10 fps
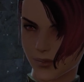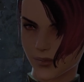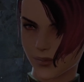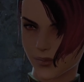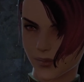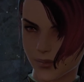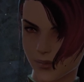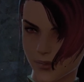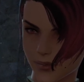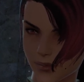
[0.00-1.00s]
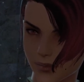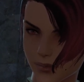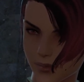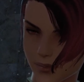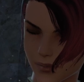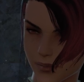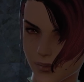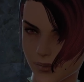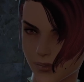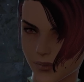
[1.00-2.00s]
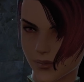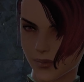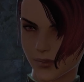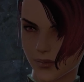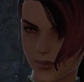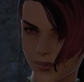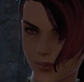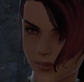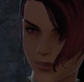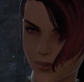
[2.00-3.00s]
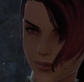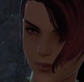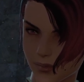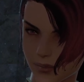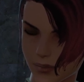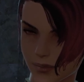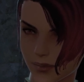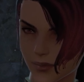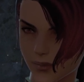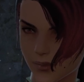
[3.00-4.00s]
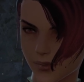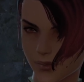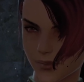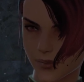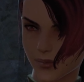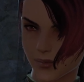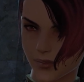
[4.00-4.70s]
(not speaking)